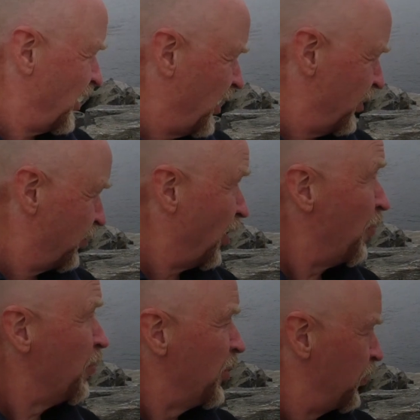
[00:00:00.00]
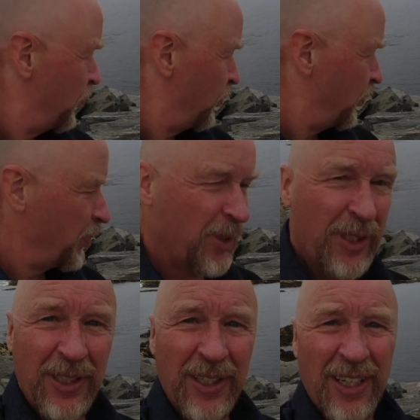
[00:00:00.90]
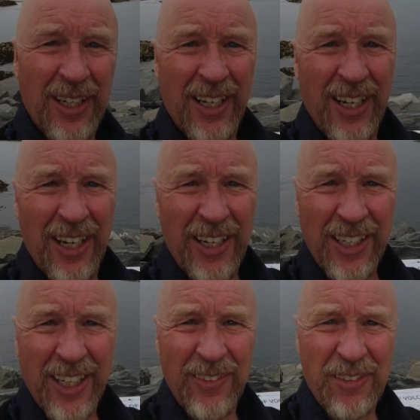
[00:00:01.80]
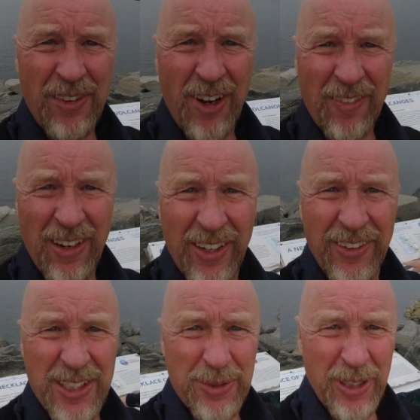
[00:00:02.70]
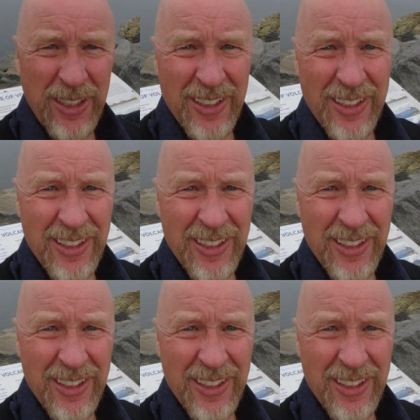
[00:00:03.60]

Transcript: the Isle of Rum. And then coming right round this way,